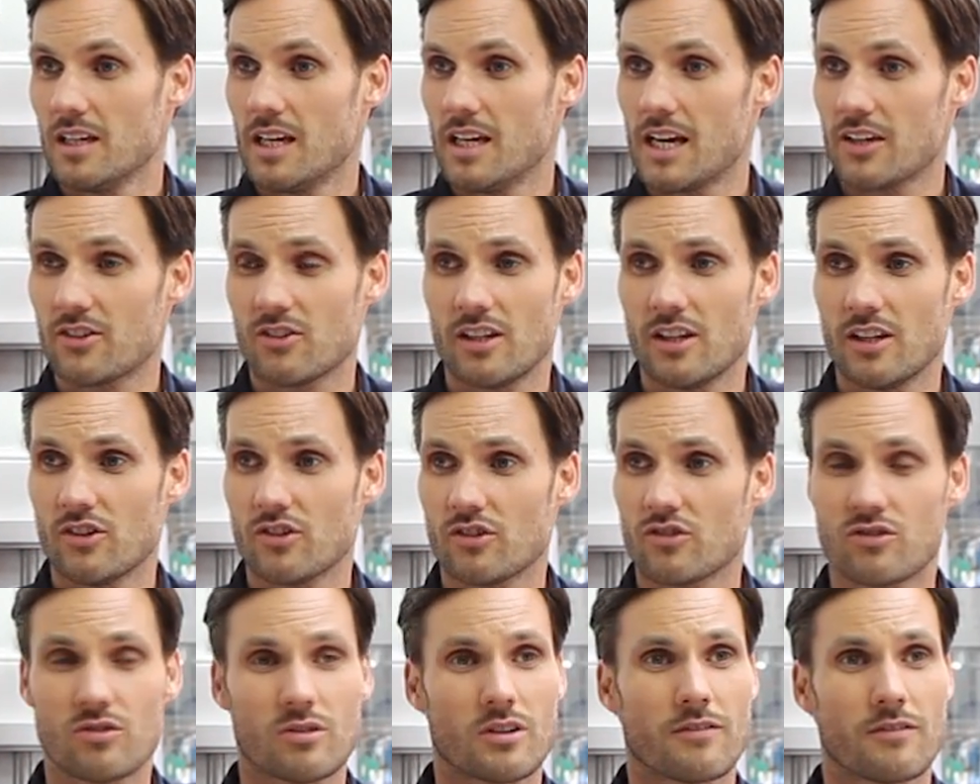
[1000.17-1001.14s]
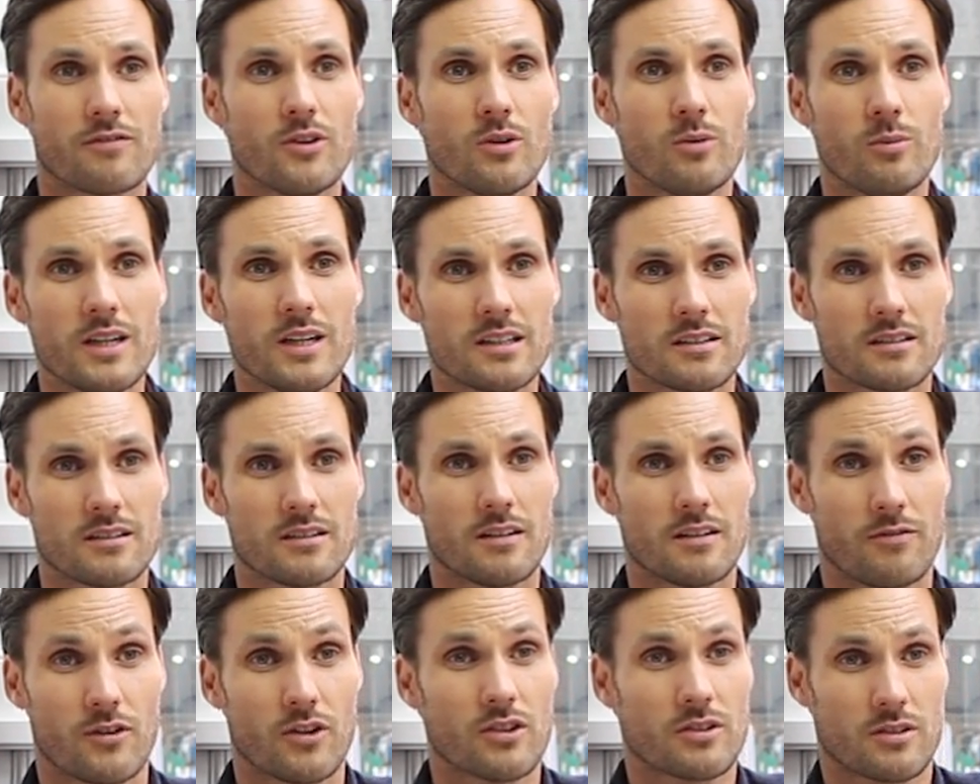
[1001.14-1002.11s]
actually just took a few weeks. The
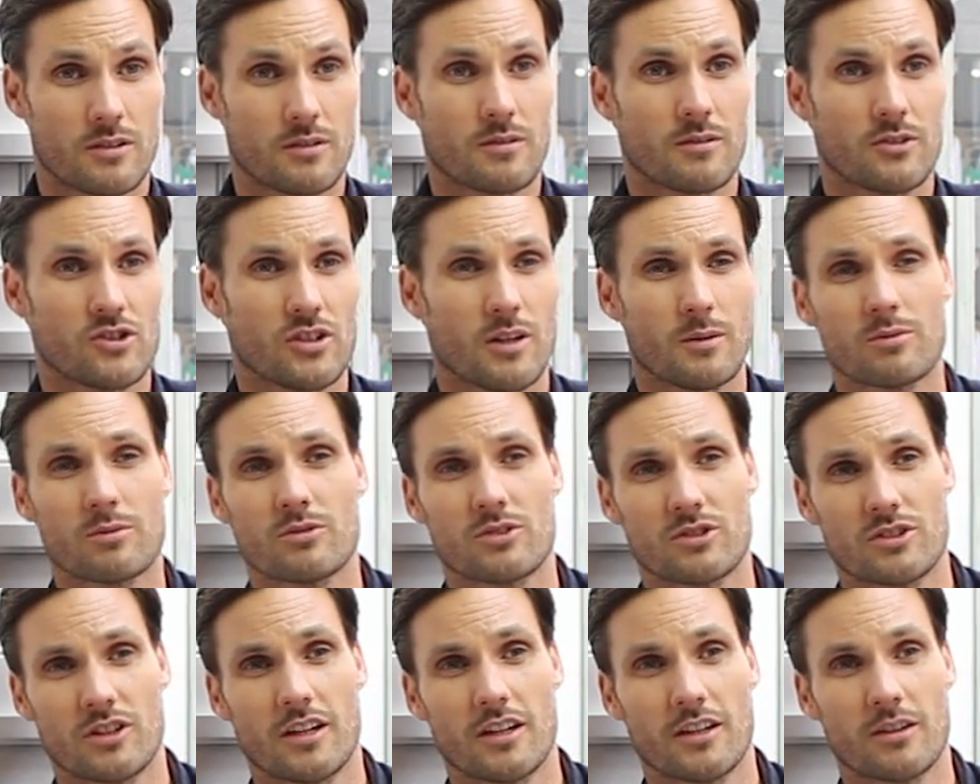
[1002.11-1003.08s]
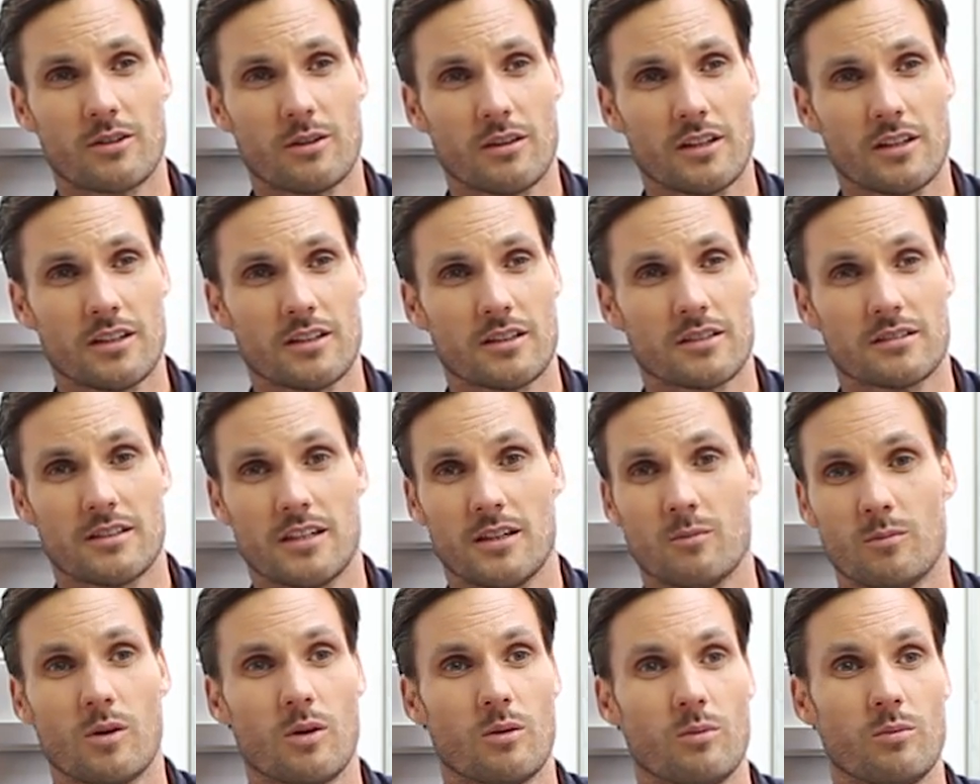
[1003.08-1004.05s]
first shops were starting calling us
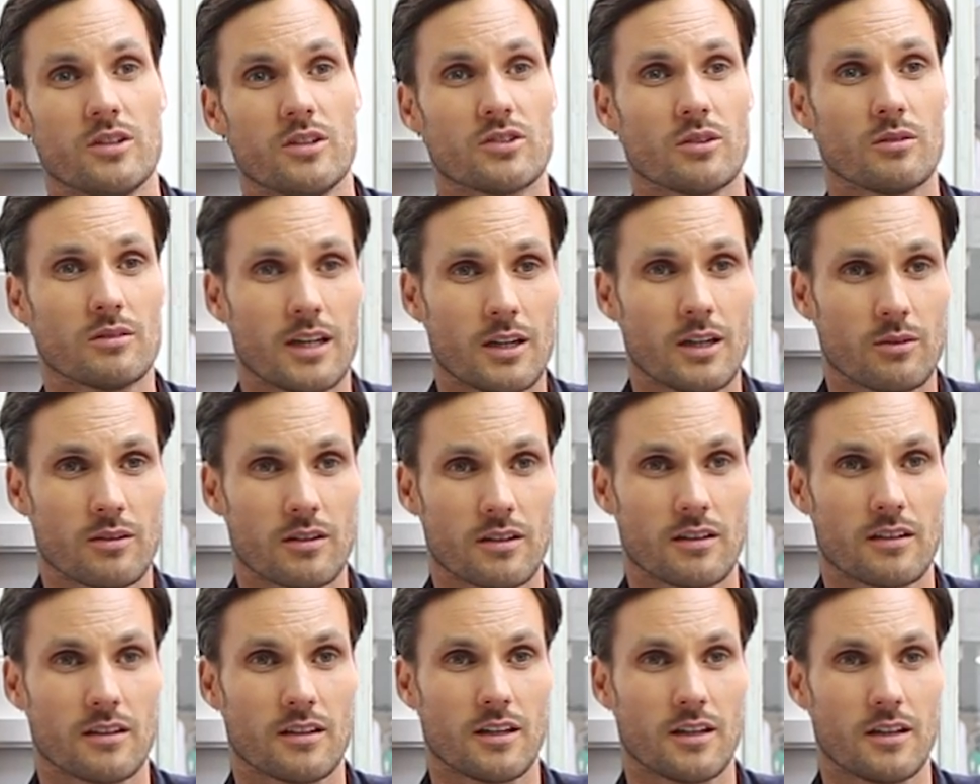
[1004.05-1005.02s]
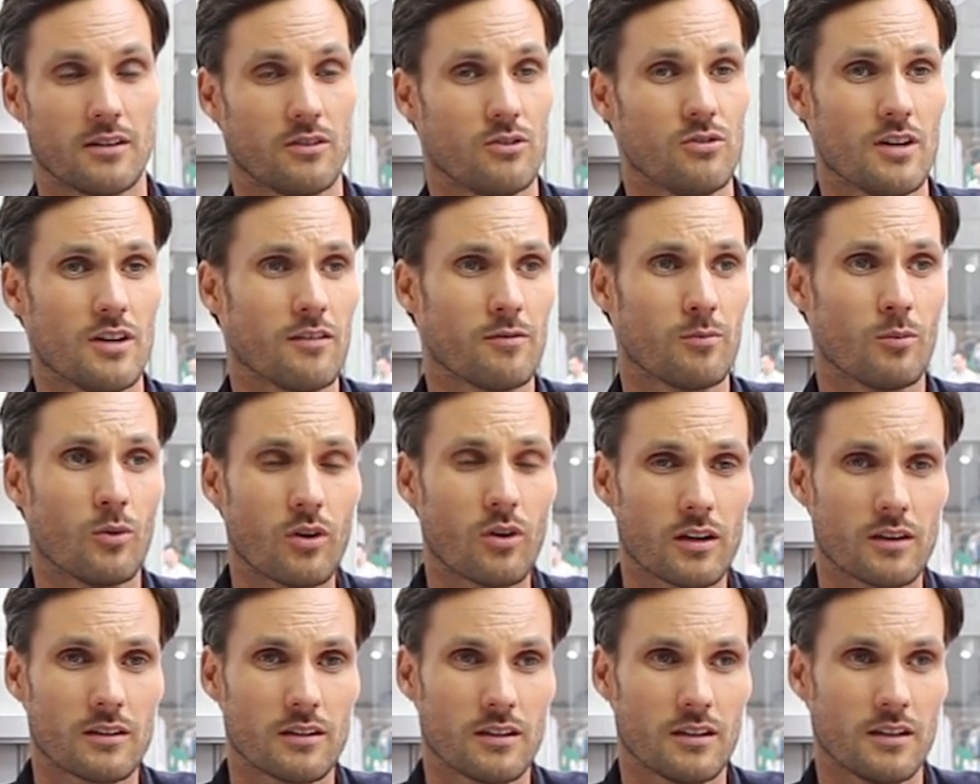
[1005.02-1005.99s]
saying, whoa, we sold out. Do you have more?
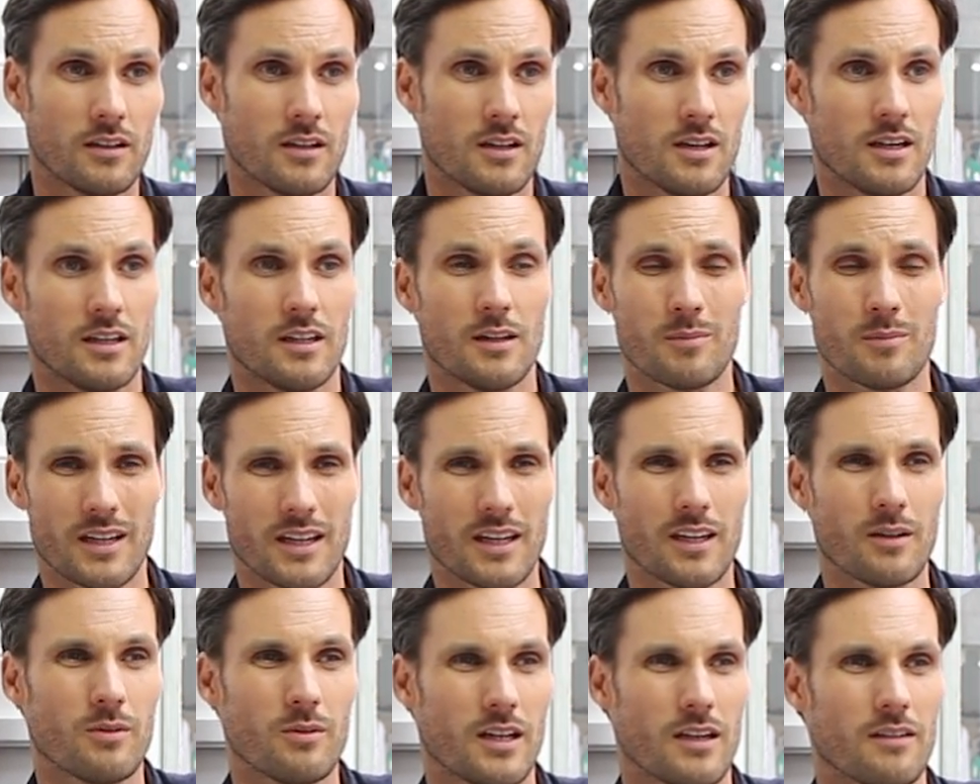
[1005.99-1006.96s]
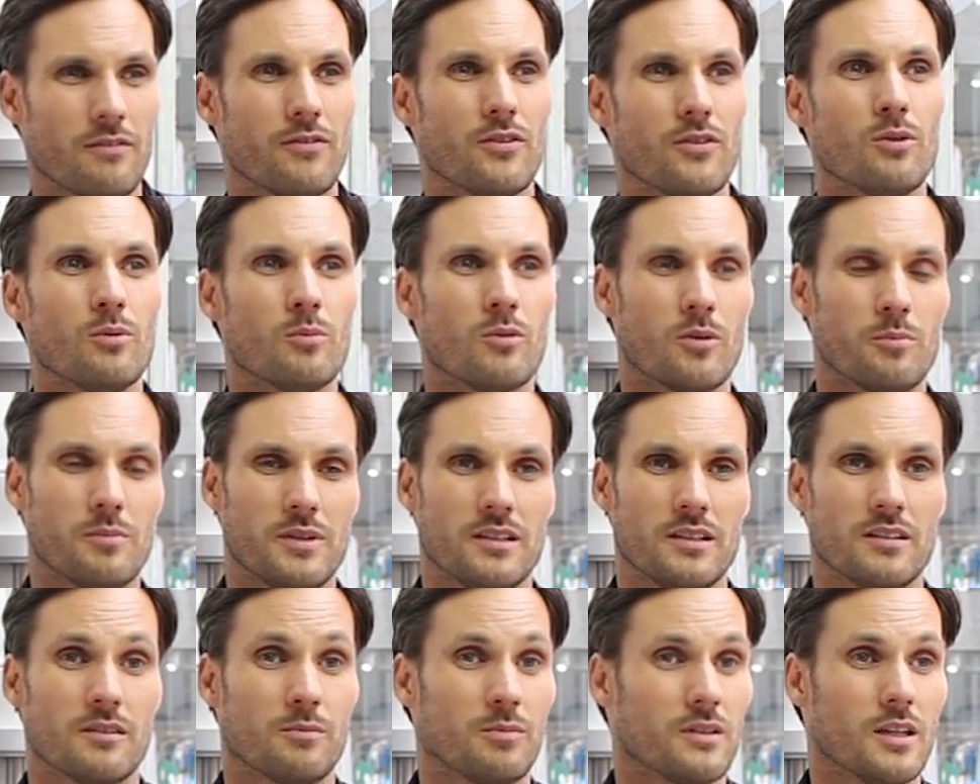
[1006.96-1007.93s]
In the beginning we had a few more
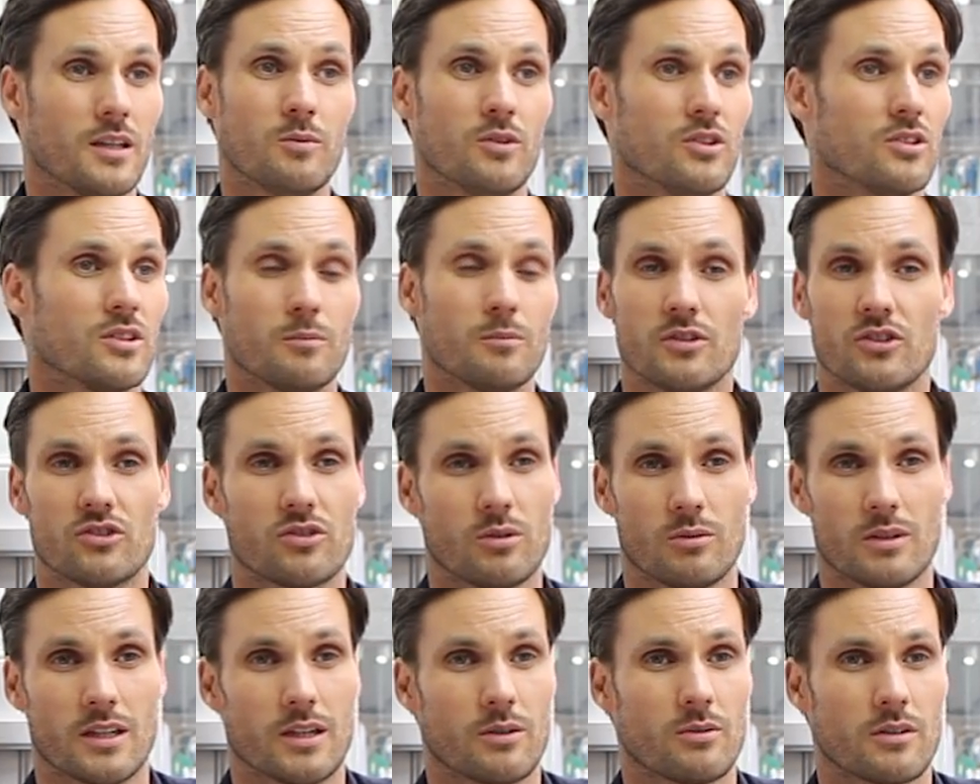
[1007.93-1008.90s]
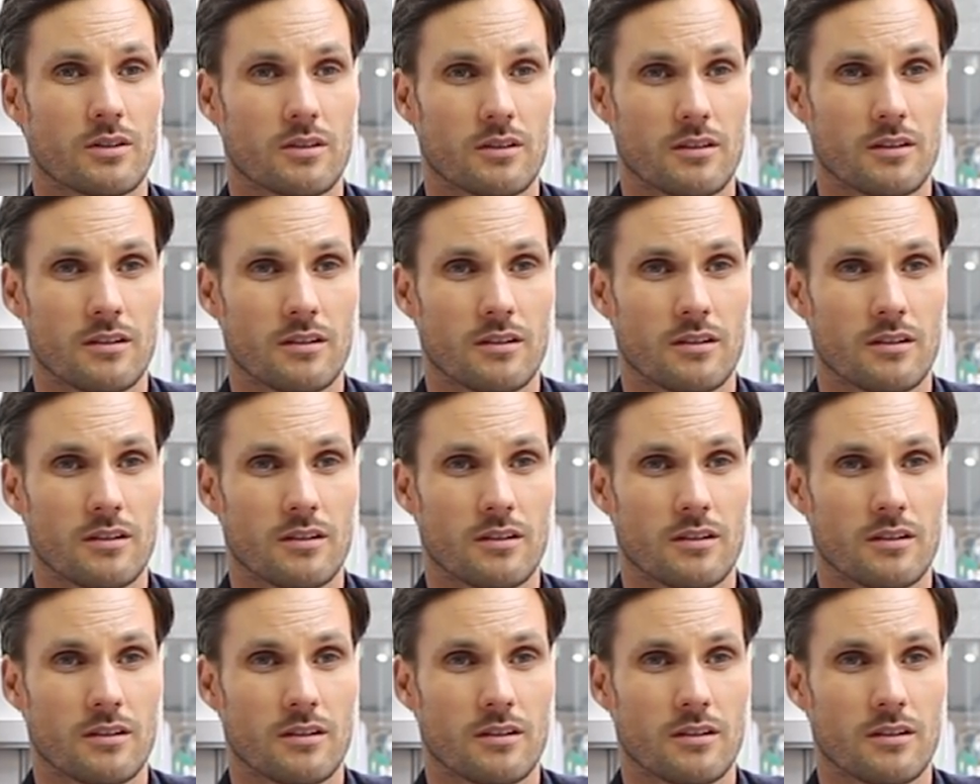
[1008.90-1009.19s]
pieces, but then we simply sold out.